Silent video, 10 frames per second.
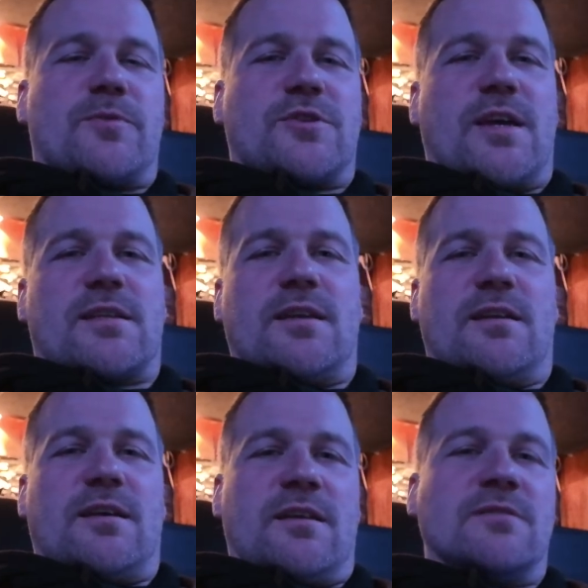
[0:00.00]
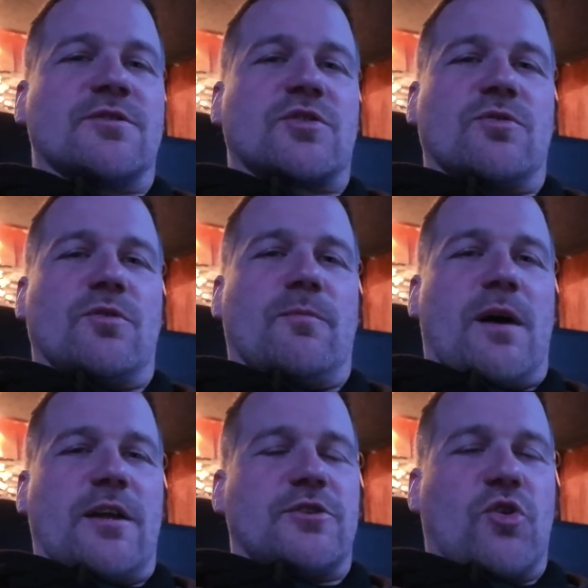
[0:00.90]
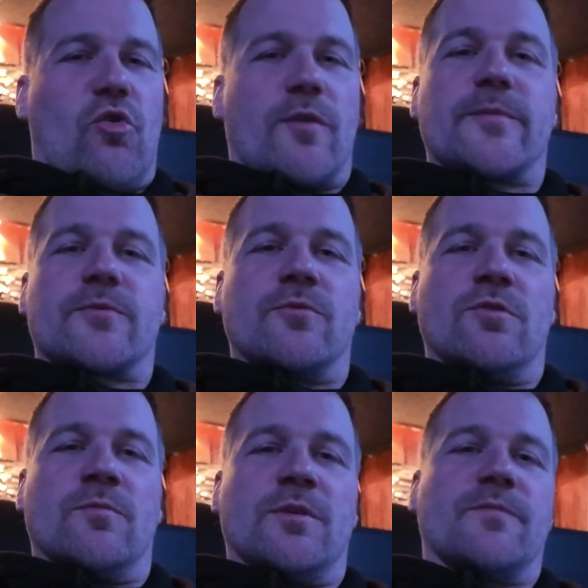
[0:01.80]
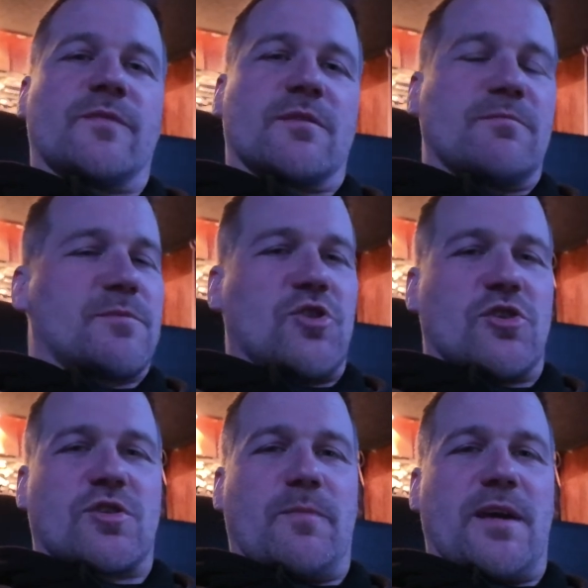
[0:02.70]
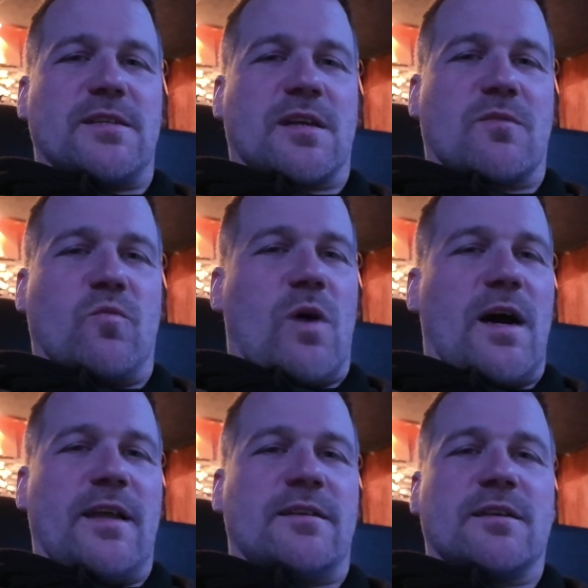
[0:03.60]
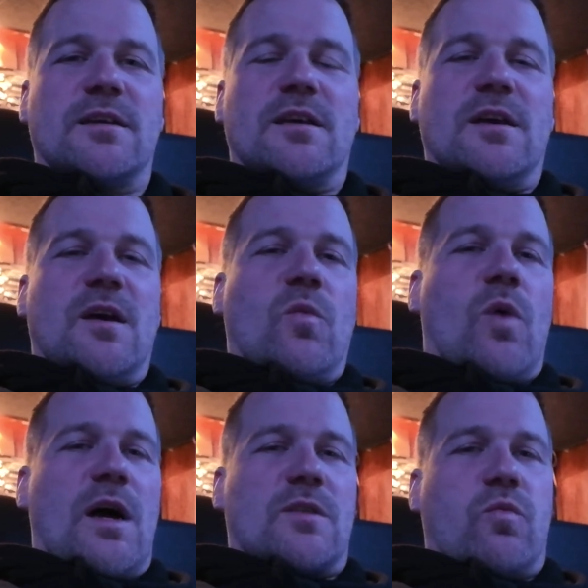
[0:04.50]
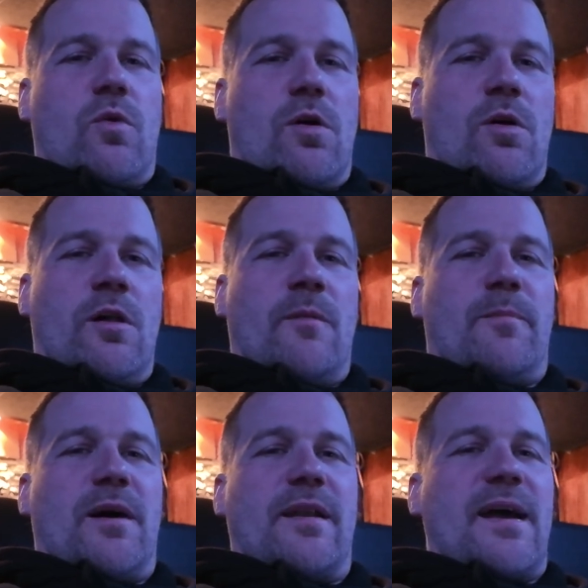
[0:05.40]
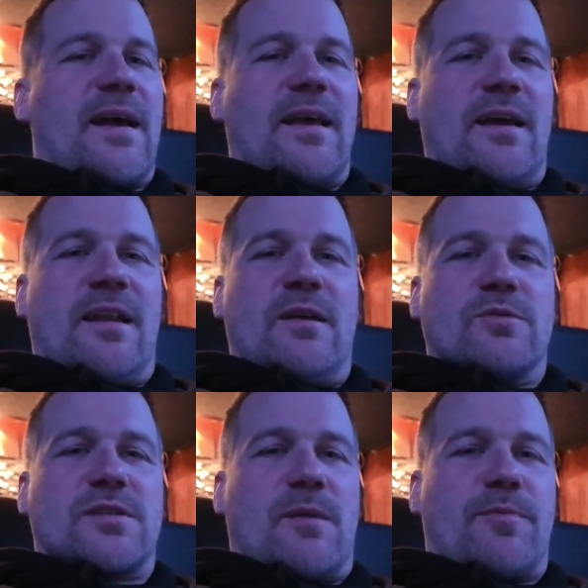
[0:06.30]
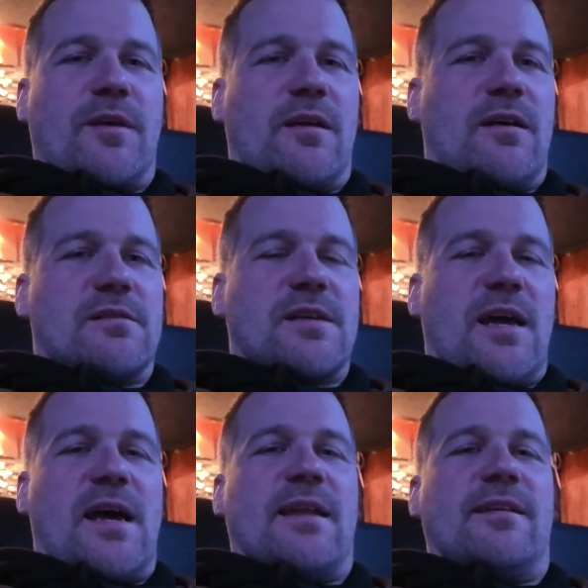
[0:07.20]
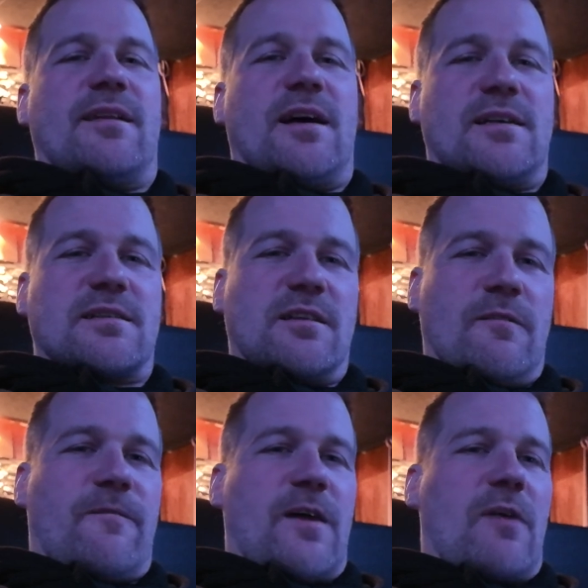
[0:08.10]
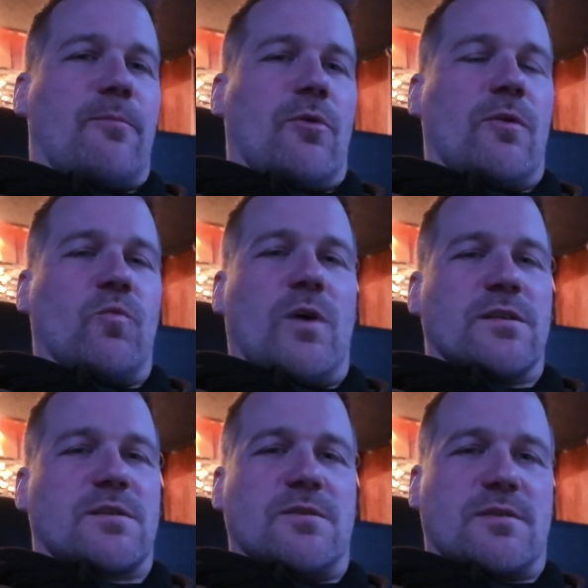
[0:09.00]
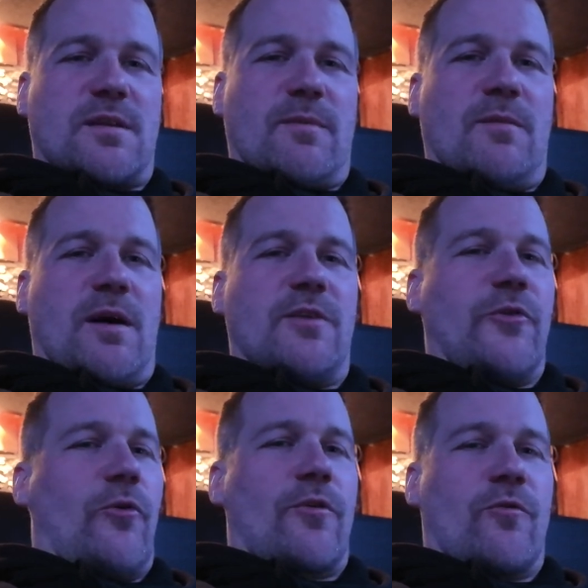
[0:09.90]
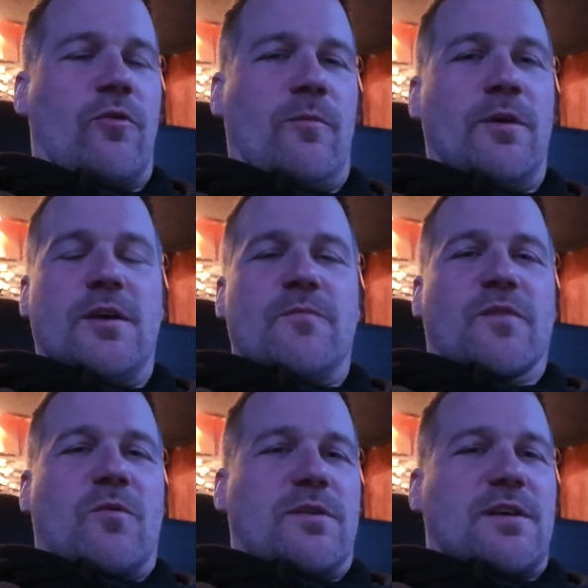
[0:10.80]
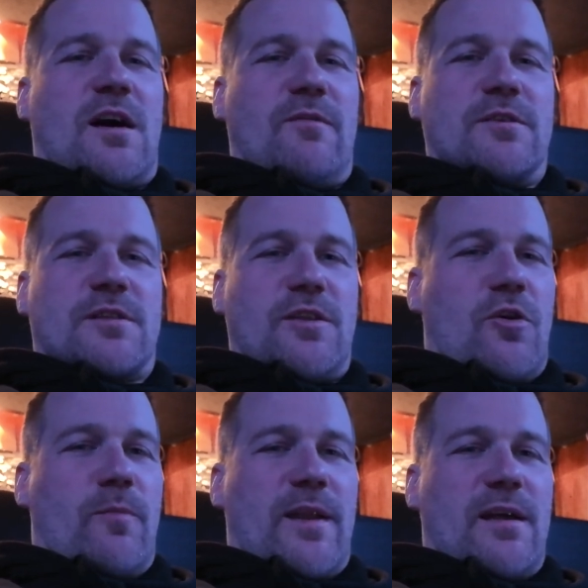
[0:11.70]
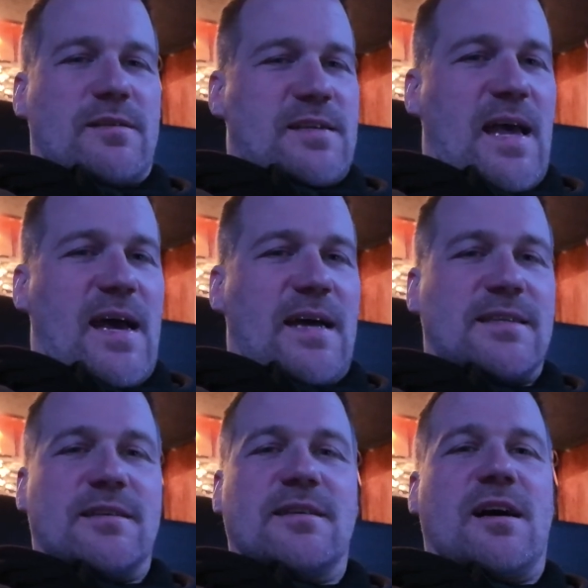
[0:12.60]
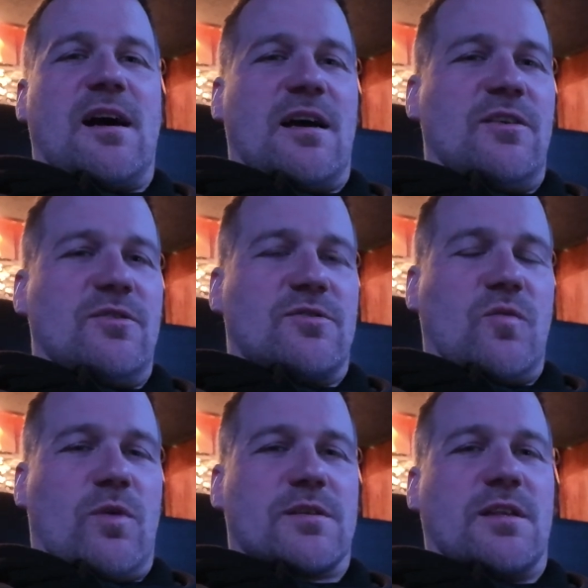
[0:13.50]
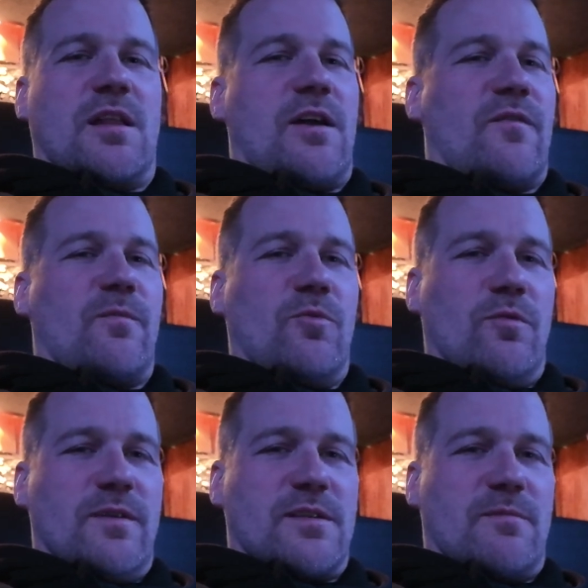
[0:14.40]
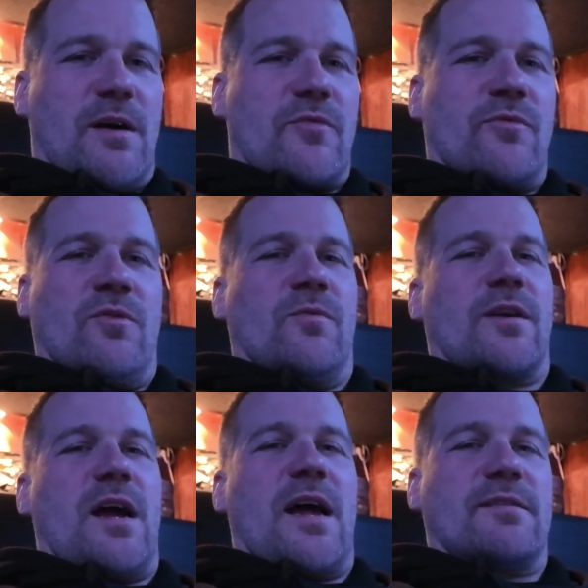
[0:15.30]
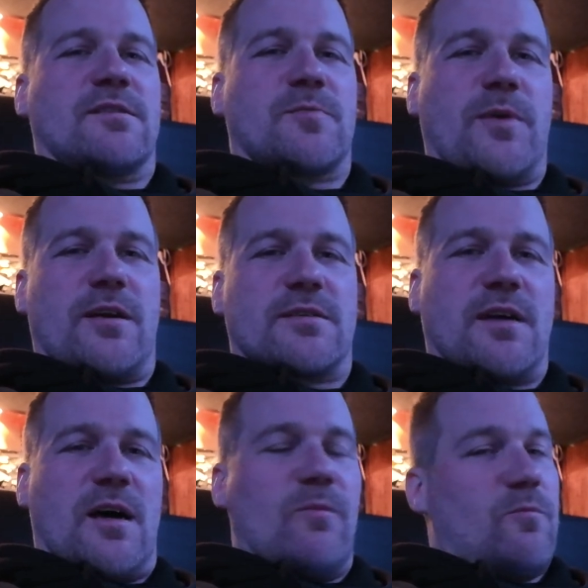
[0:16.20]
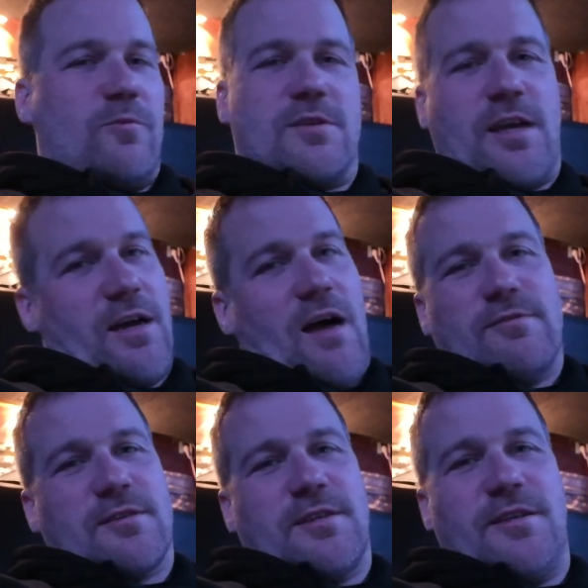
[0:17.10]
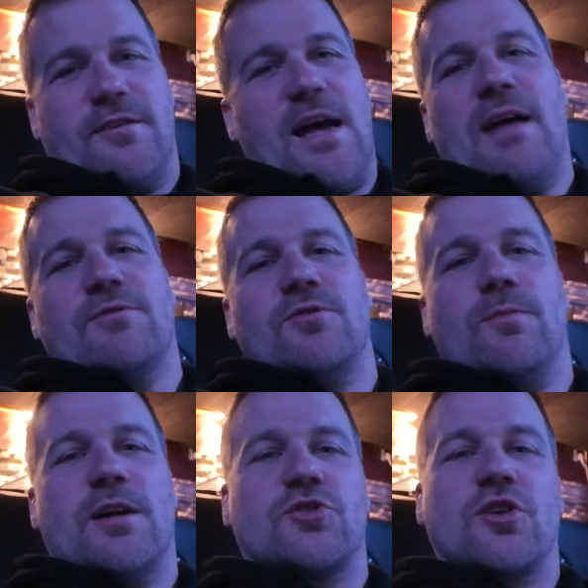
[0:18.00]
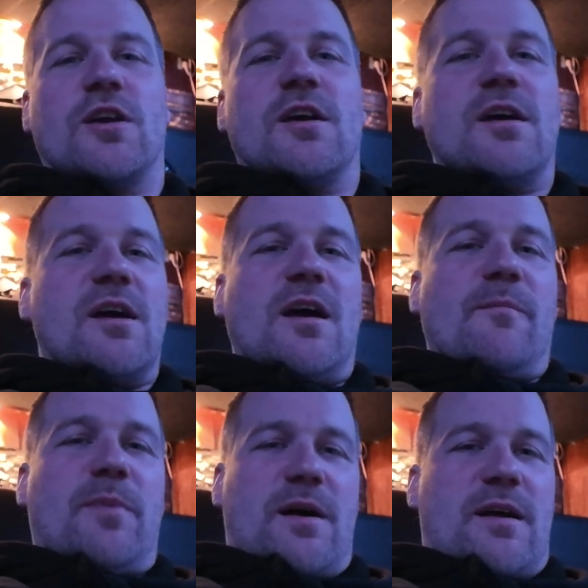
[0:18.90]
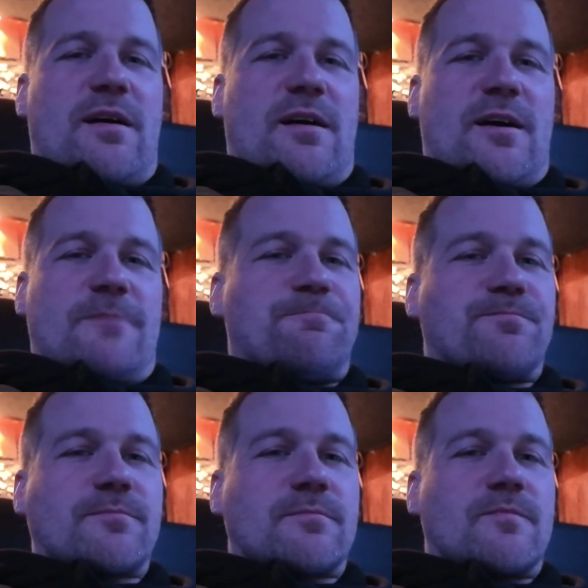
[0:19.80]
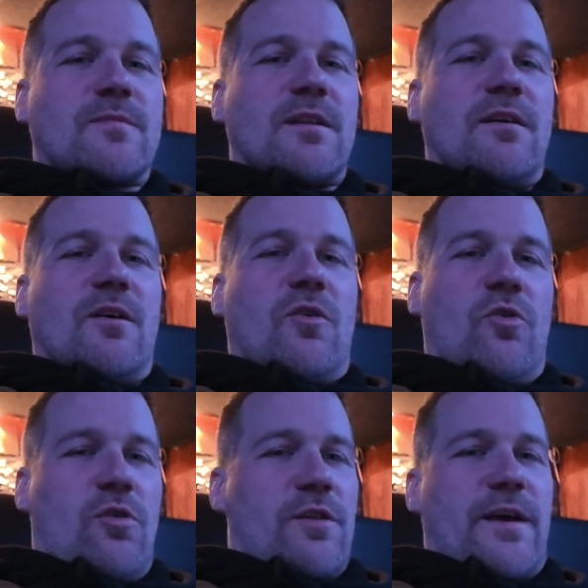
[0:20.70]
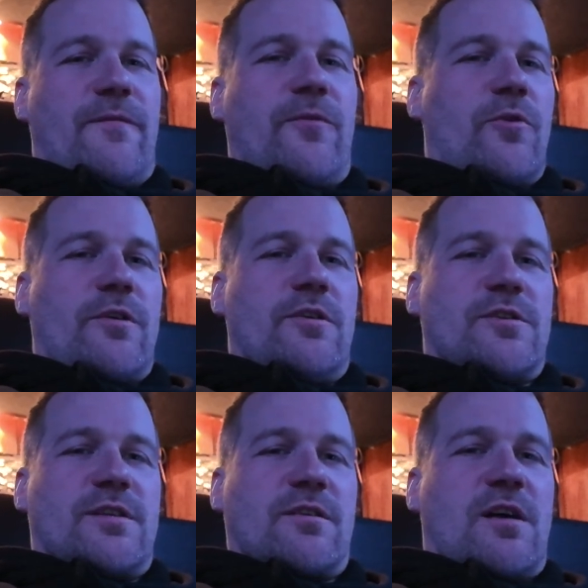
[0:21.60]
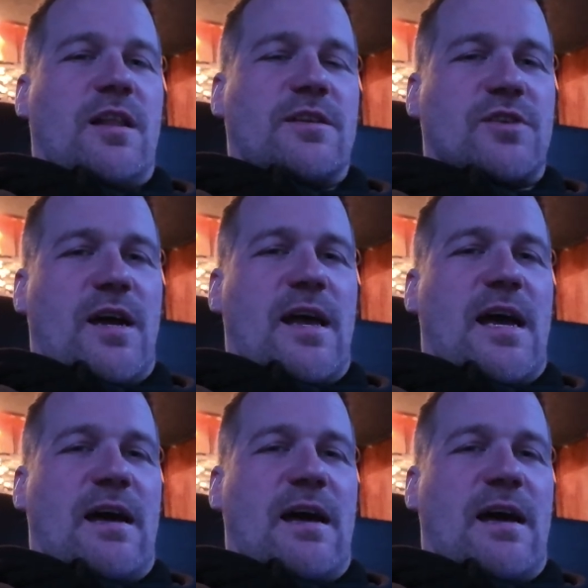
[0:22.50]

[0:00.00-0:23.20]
projected into my dorm room, just a basic white wall, but again, it was something else. I had a nice little 5.1 system in my dorm room, which obviously nobody else had. I used to watch a lot of movies in my room where I had spare time, which I obviously didn't have too much. But all that 4 years in the college, I